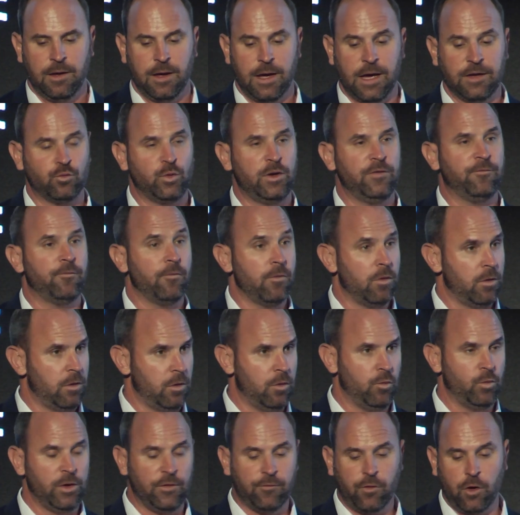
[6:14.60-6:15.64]
As we've,
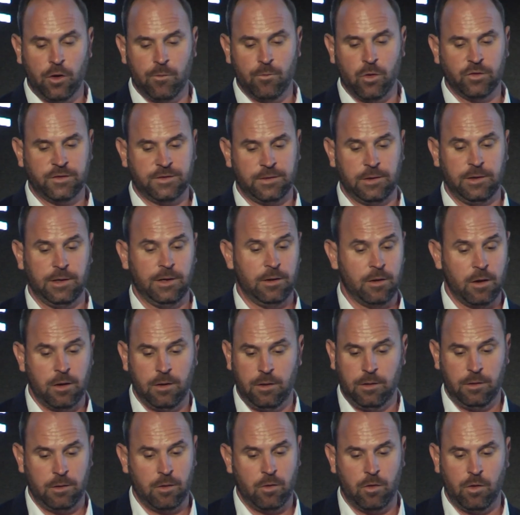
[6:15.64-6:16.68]
uh, we've heard mostly
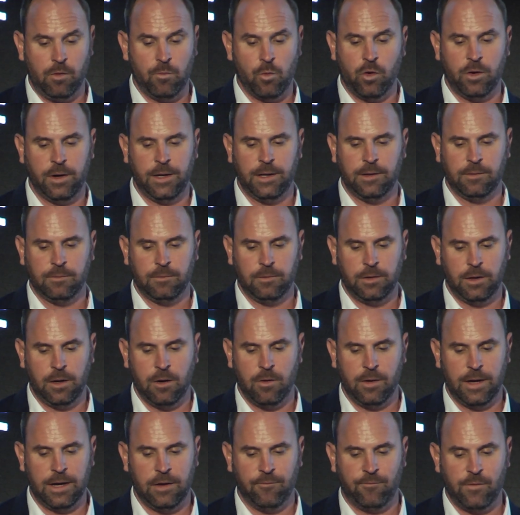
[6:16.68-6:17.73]
uh, all morning, you
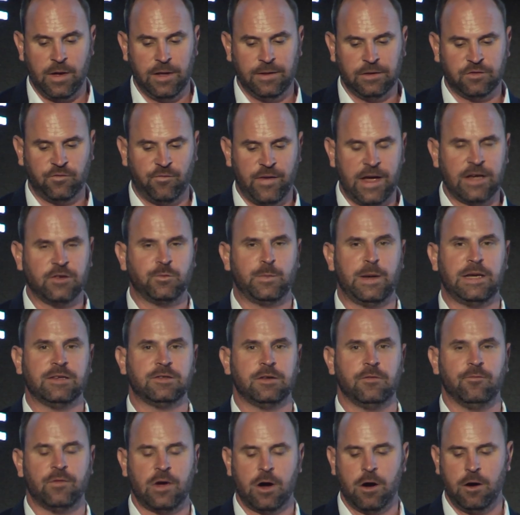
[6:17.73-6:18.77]
know, in, a, in this fast-paced
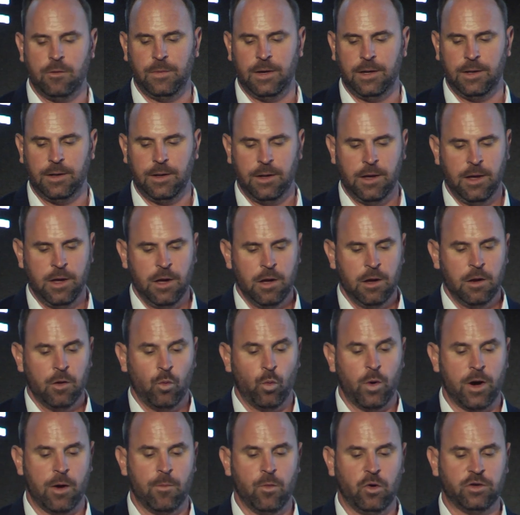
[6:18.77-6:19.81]
environment
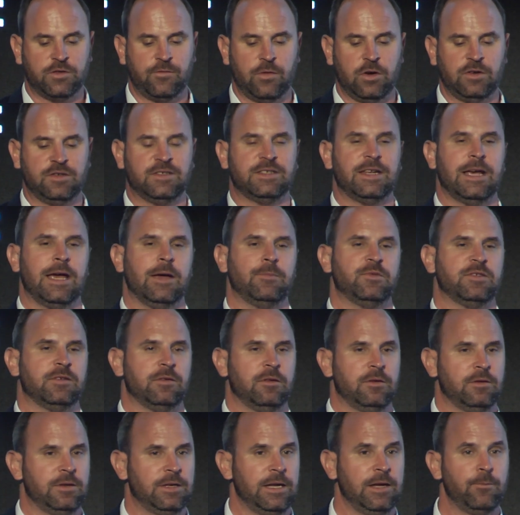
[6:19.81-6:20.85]
where most of our staff's
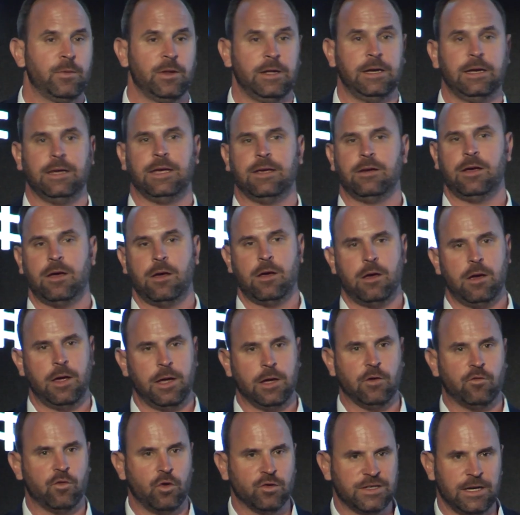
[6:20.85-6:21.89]
deeply uh,
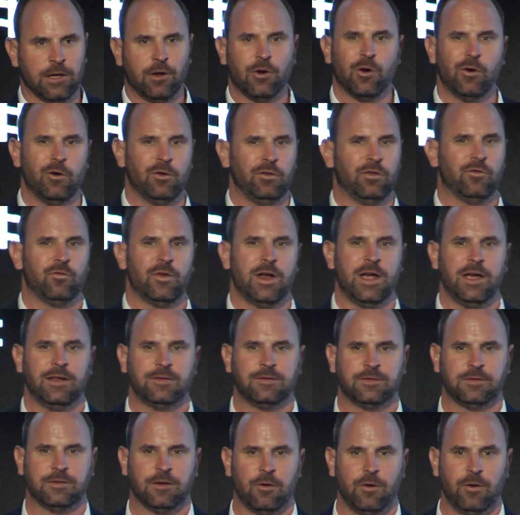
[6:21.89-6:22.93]
engrossed in current
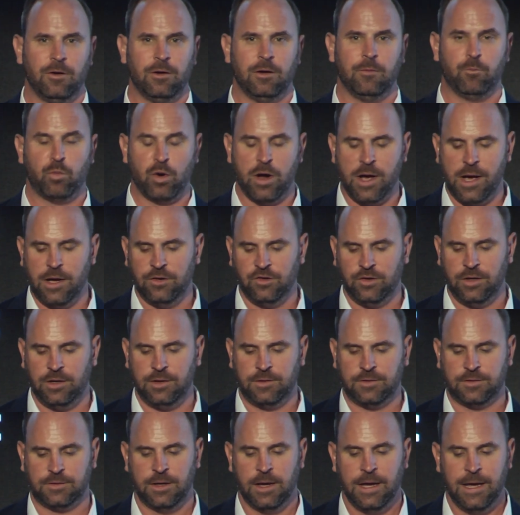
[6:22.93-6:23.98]
threats, current
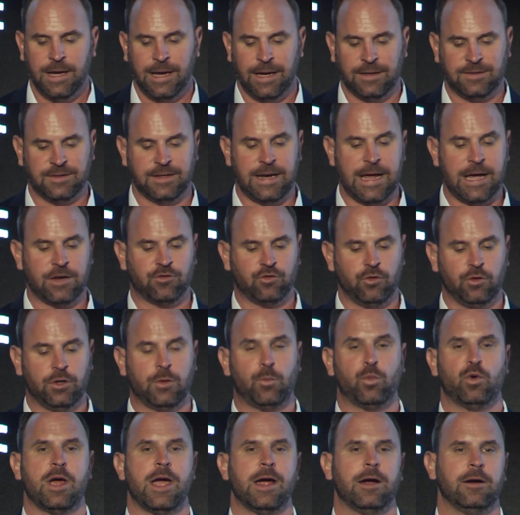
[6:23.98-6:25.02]
projects, it's natural to
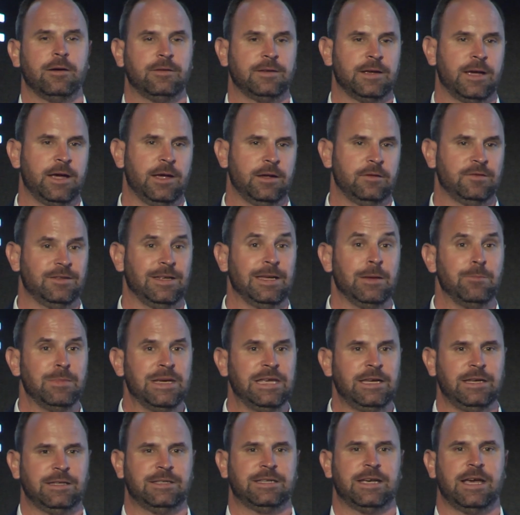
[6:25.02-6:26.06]
prioritize the
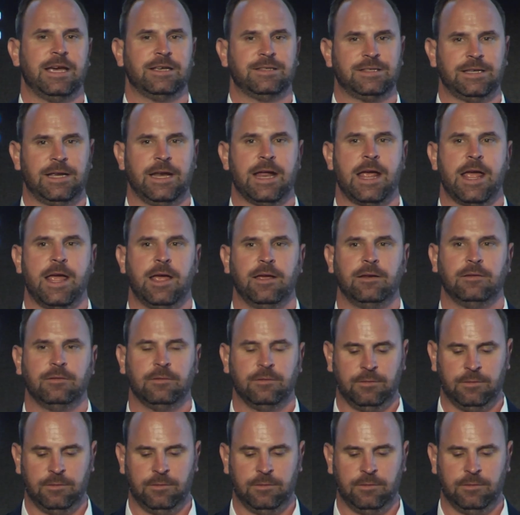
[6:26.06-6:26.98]
immediate tasks at hand.